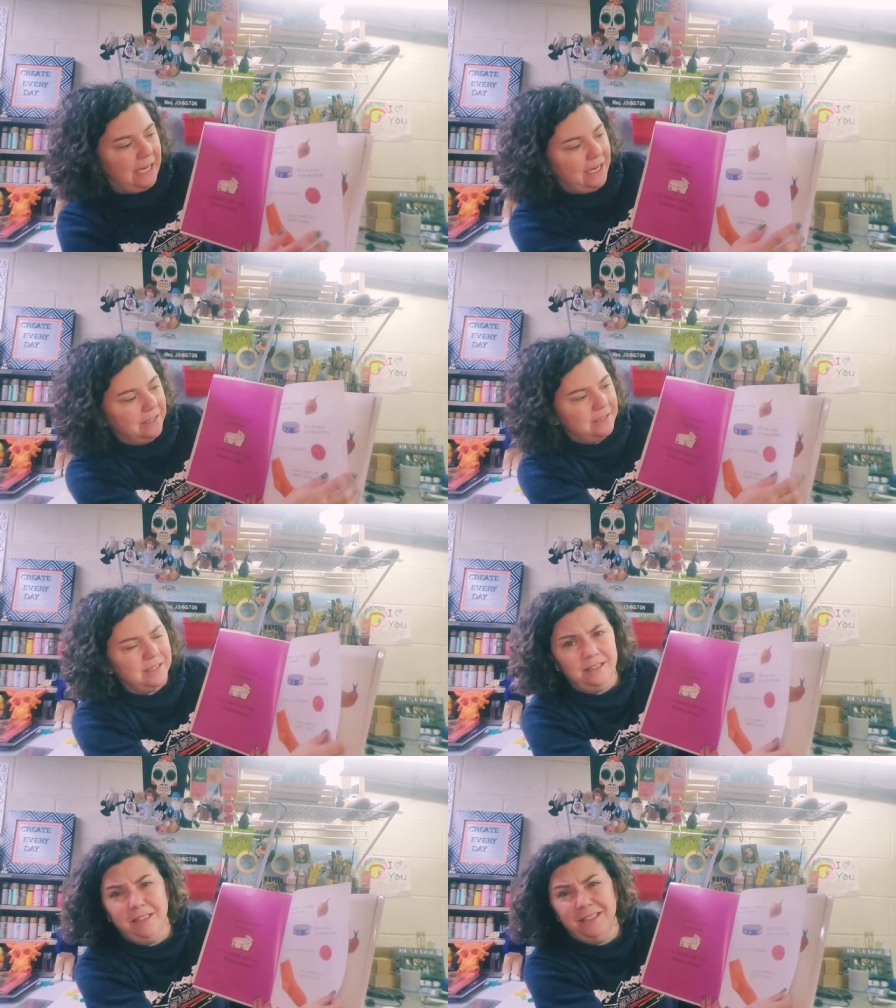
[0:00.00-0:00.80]
as.
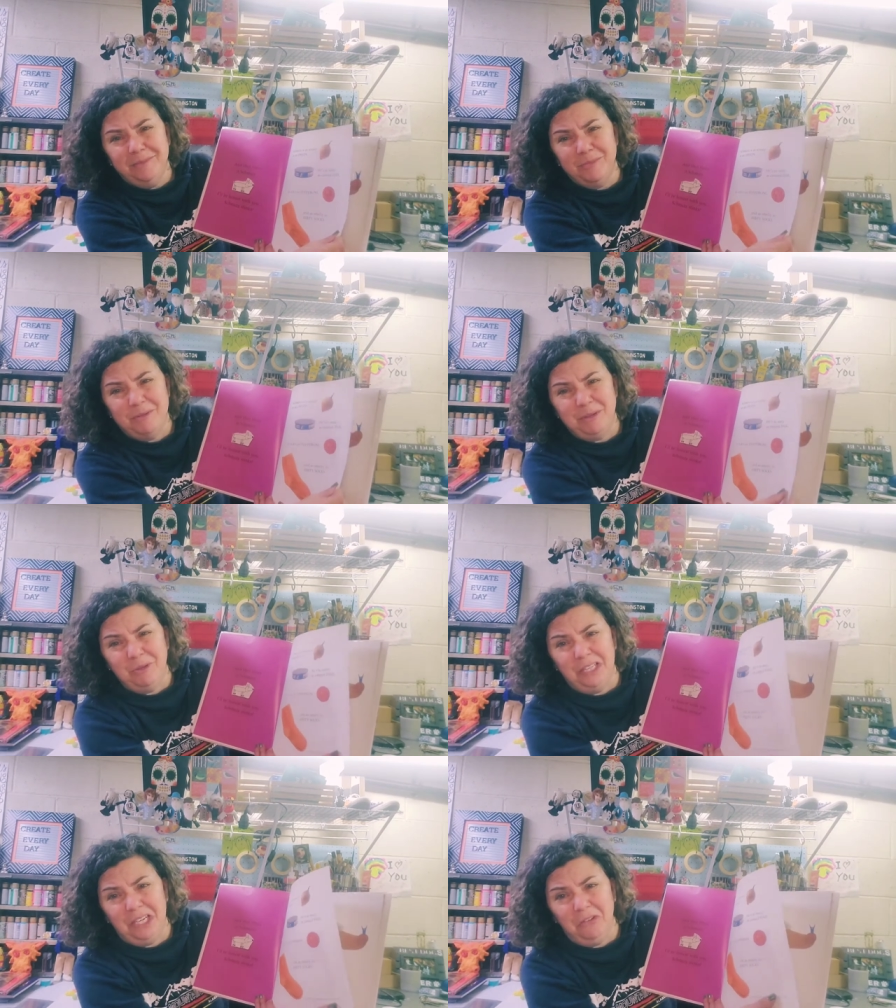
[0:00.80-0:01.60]
I'm going to be
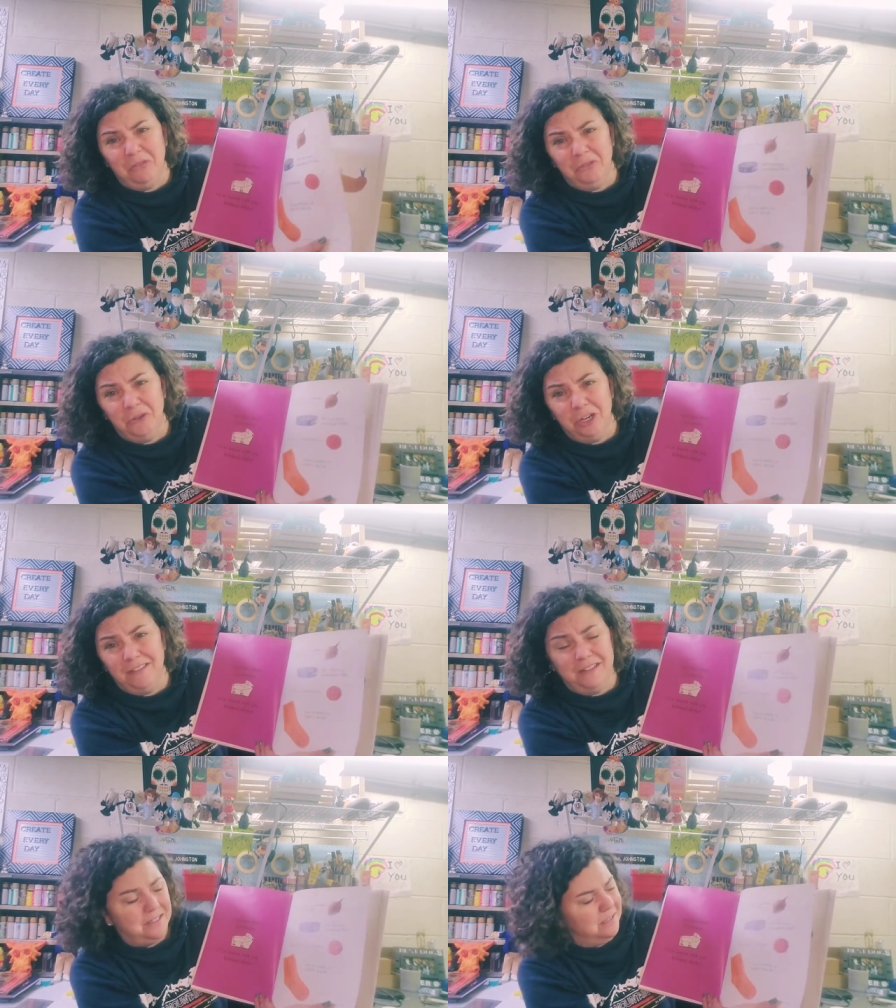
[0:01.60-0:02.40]
really careful turning
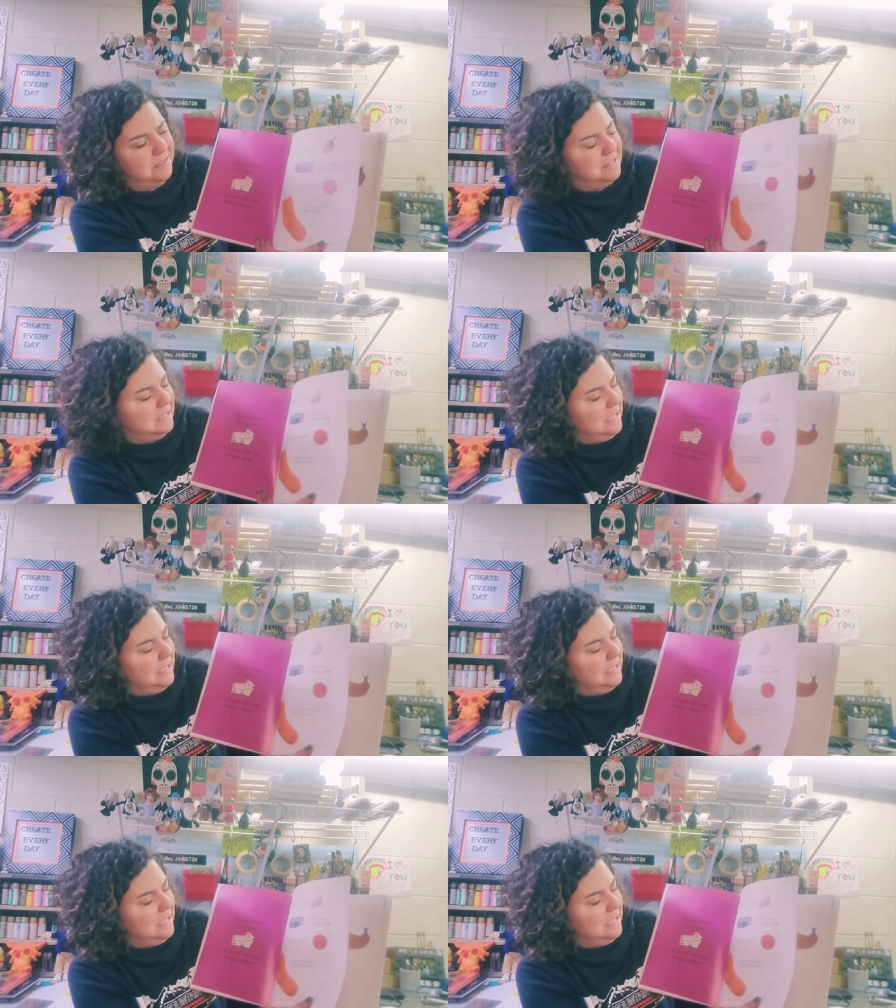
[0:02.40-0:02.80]
this because...